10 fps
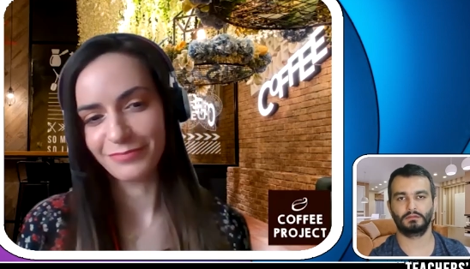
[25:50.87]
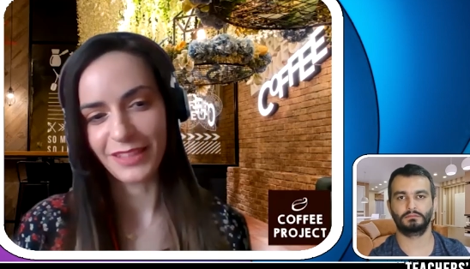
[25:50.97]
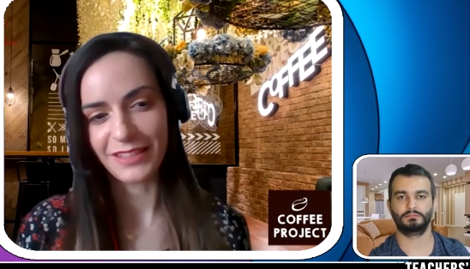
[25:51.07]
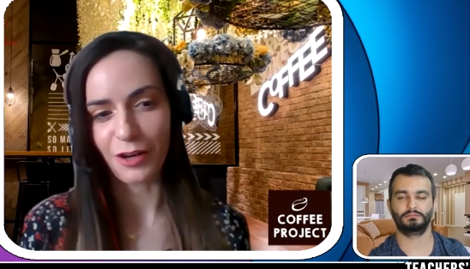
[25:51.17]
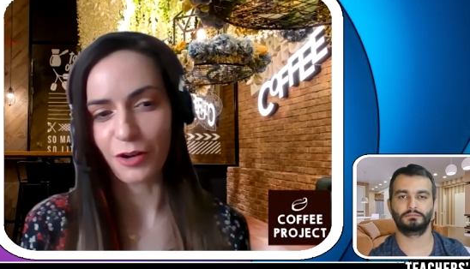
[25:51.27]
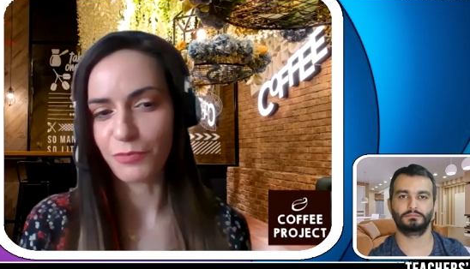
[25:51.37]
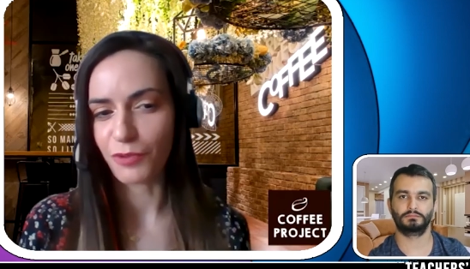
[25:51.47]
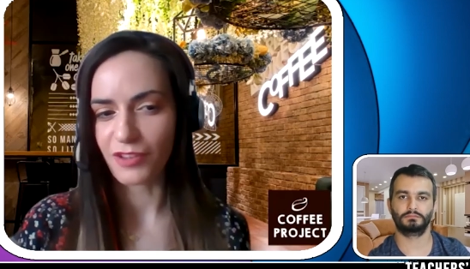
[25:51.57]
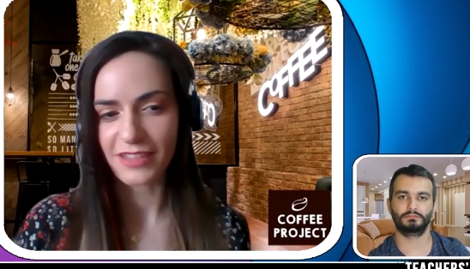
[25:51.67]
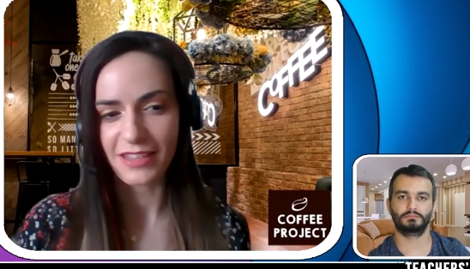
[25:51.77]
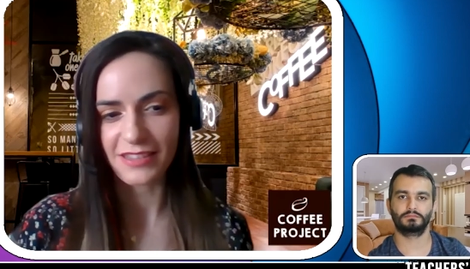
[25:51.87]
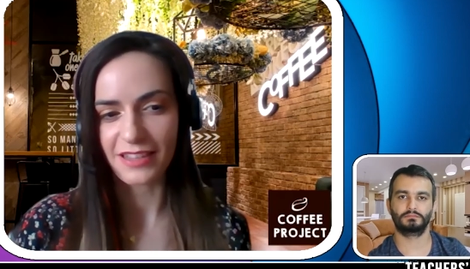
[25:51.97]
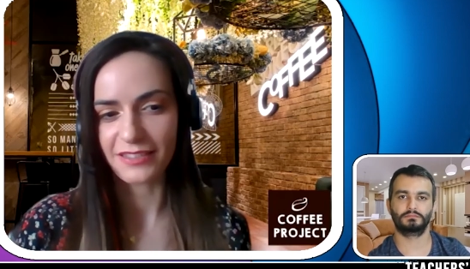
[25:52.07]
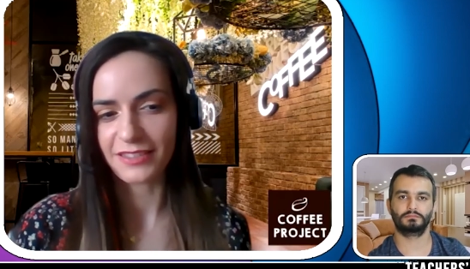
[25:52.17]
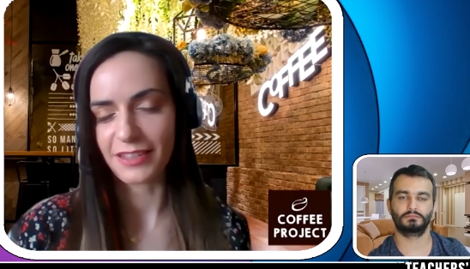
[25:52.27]
Speaker 1: it's a long process,
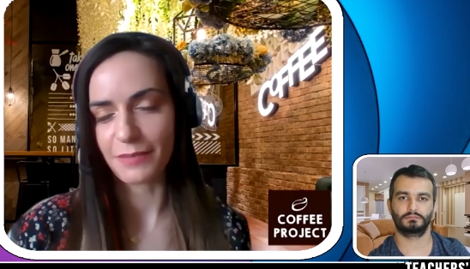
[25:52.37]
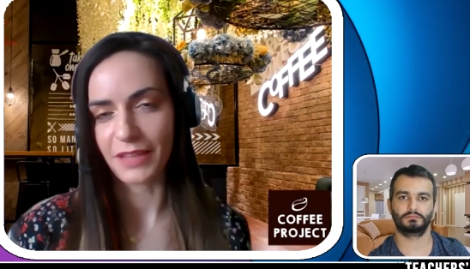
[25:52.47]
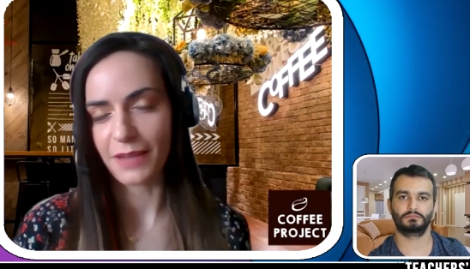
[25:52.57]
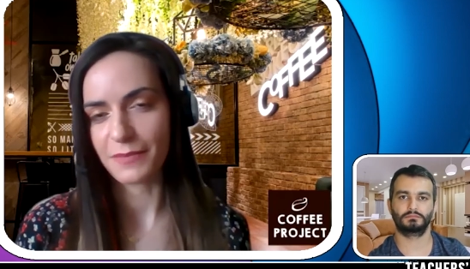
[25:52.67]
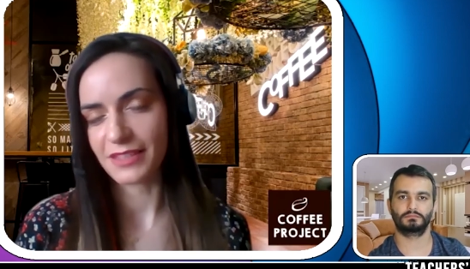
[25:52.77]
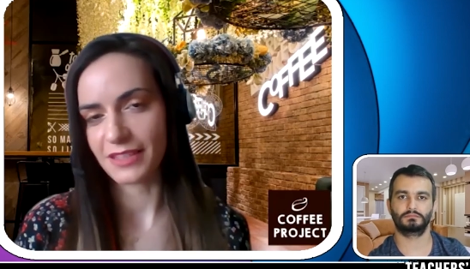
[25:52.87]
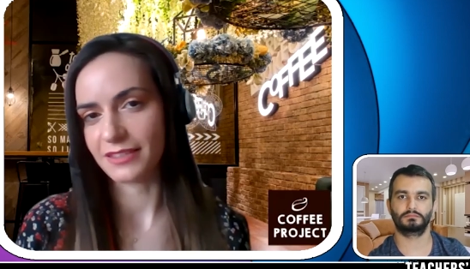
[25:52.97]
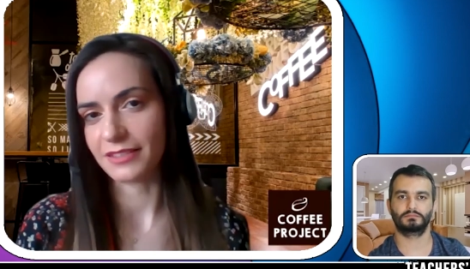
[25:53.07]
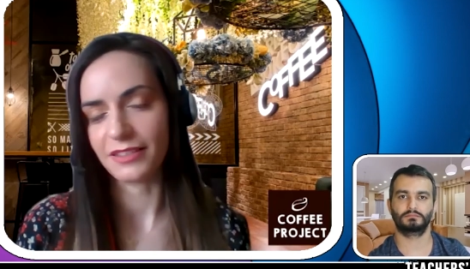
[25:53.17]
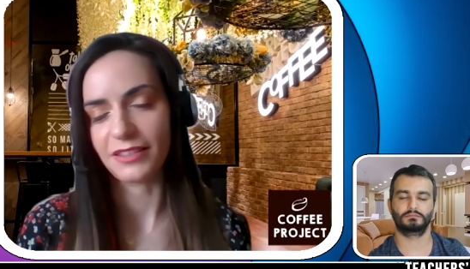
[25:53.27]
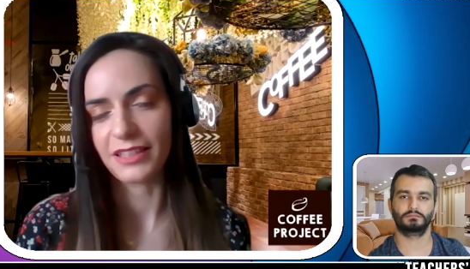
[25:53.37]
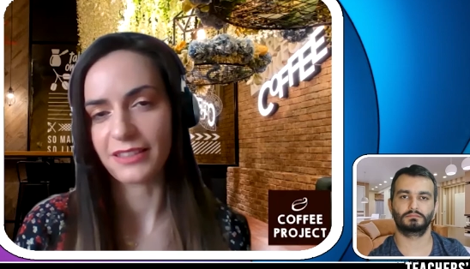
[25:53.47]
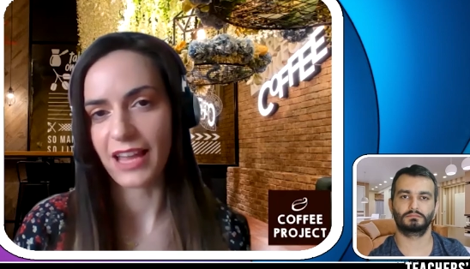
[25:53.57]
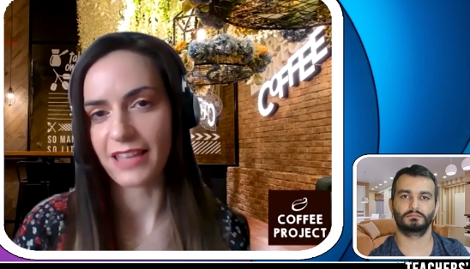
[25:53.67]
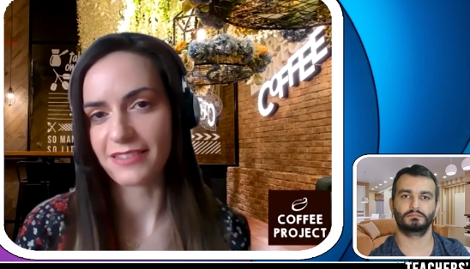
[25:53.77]
and sometimes it uh, it
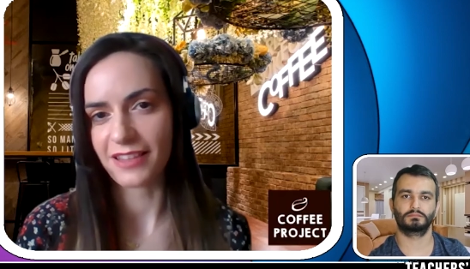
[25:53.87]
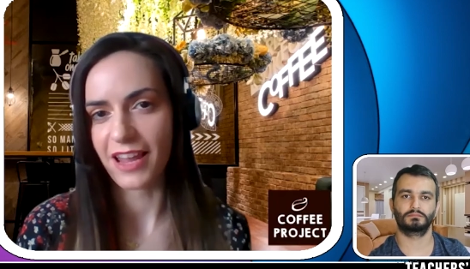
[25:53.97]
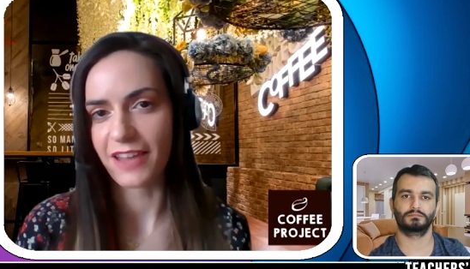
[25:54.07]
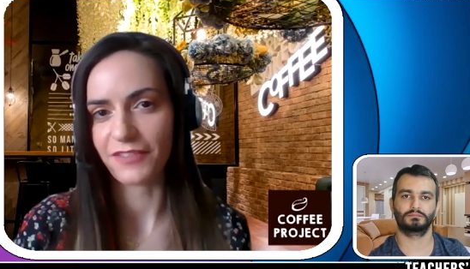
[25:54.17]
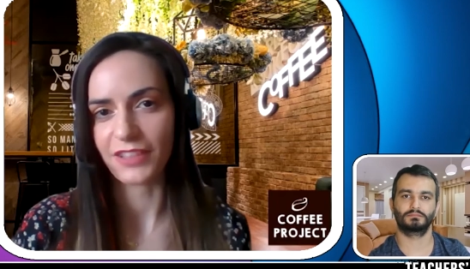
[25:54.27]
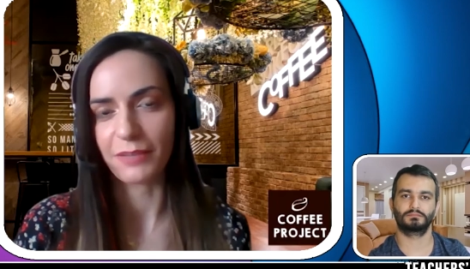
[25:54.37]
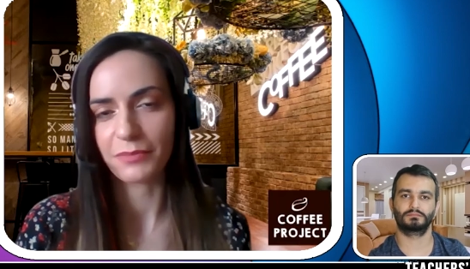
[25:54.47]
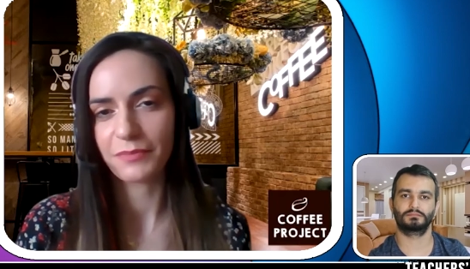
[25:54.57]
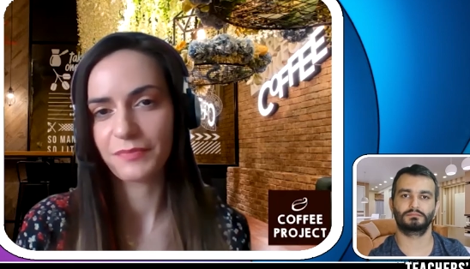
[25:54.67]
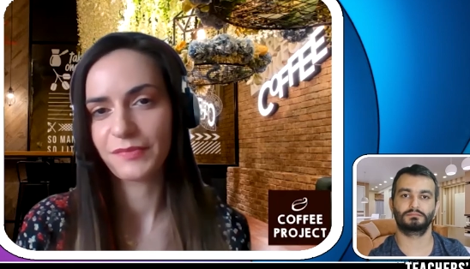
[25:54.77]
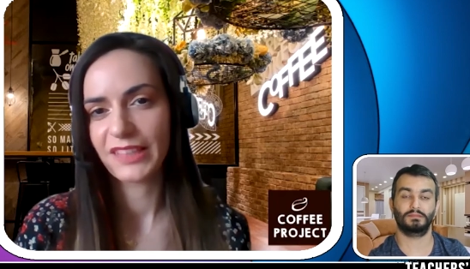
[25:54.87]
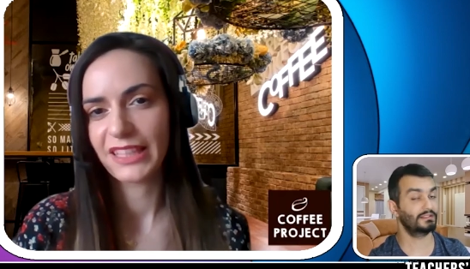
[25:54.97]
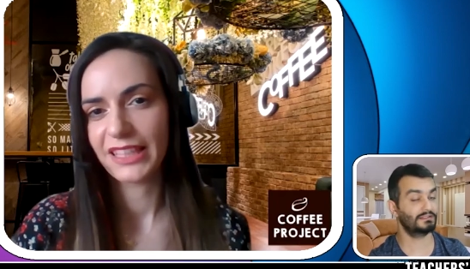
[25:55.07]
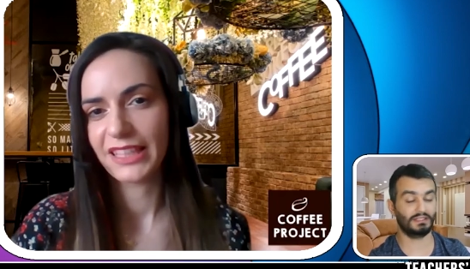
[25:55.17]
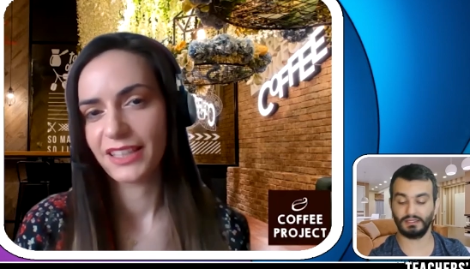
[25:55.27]
lasts a lifetime.
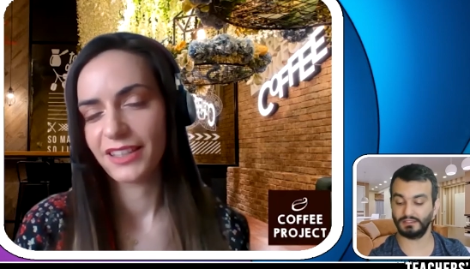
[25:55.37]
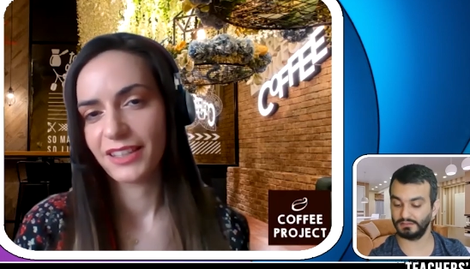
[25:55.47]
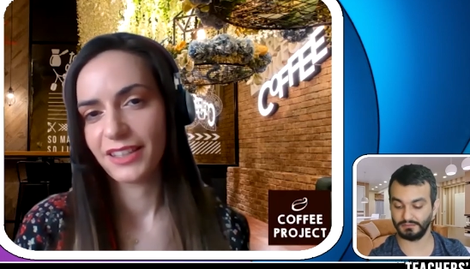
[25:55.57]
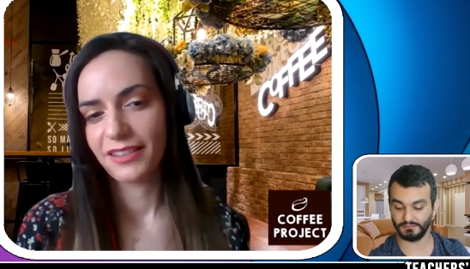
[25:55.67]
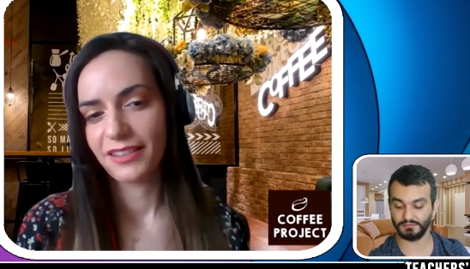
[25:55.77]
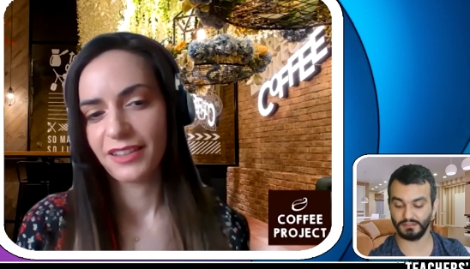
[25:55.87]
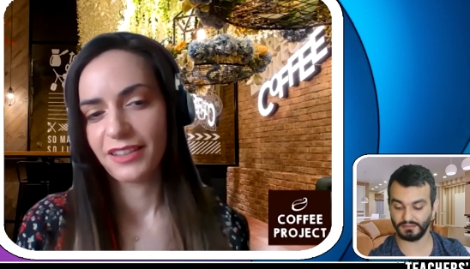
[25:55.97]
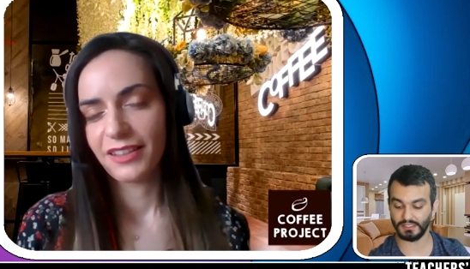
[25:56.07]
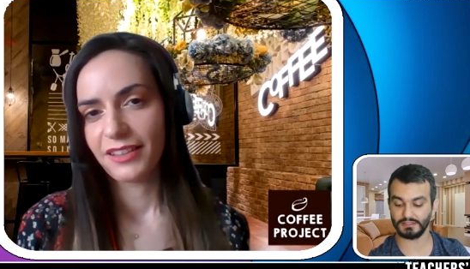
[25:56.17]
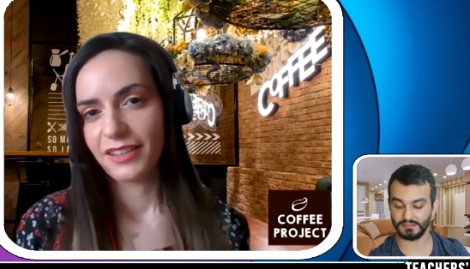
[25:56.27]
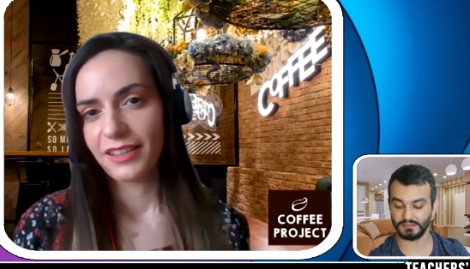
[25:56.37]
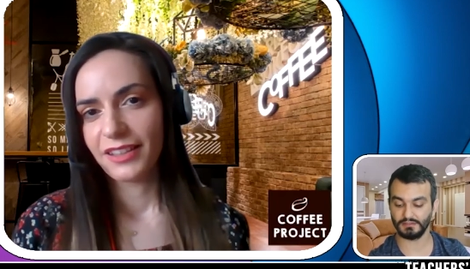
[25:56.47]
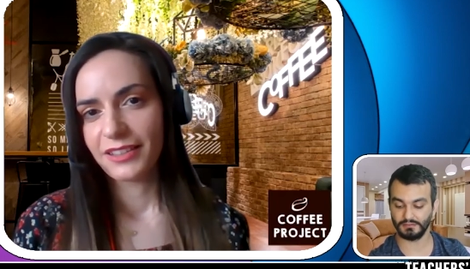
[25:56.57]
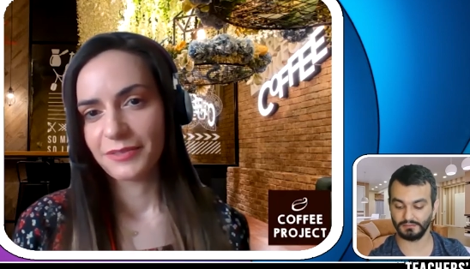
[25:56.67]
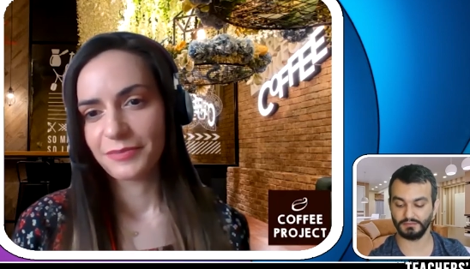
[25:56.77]
Speaker 2: Exactly,
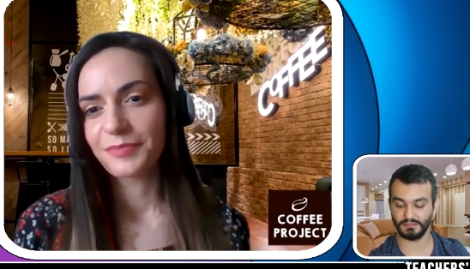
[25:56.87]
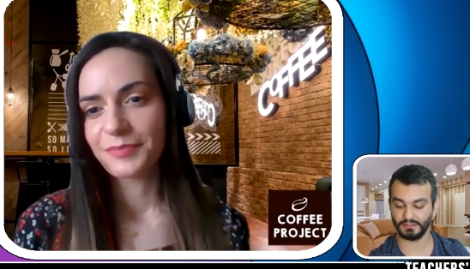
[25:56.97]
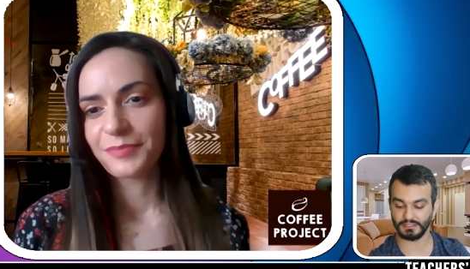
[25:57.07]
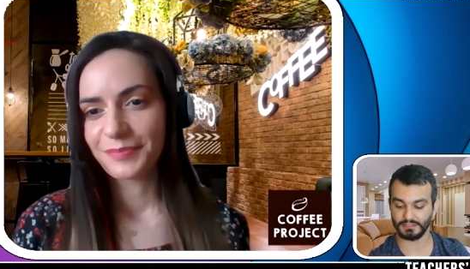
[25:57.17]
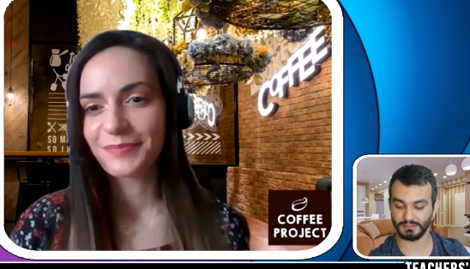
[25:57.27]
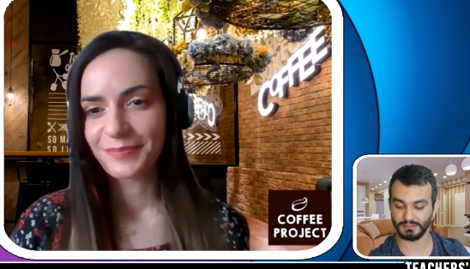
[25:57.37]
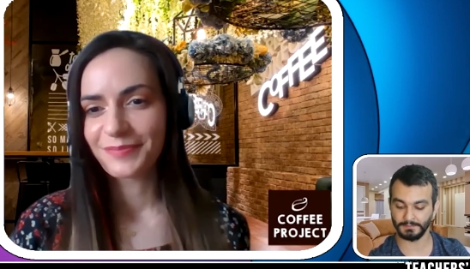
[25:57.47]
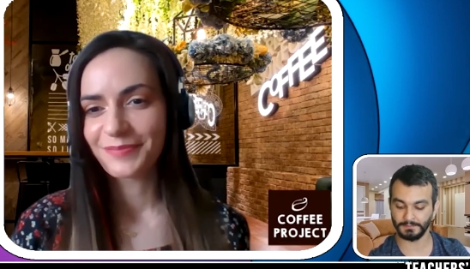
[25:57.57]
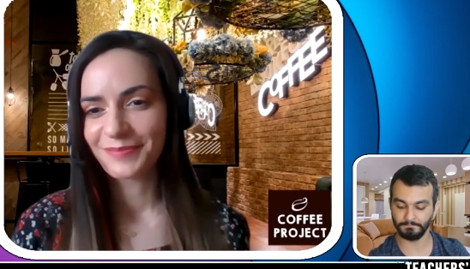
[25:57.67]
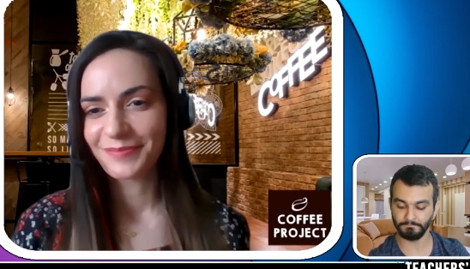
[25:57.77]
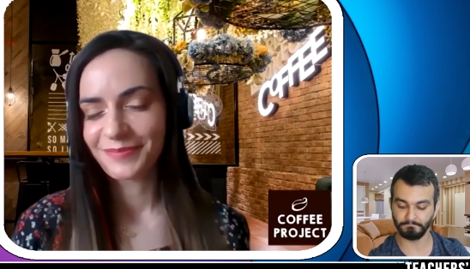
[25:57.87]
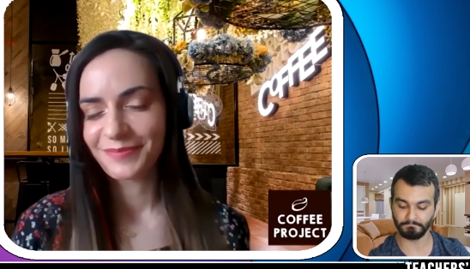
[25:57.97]
fantastic, fantastic,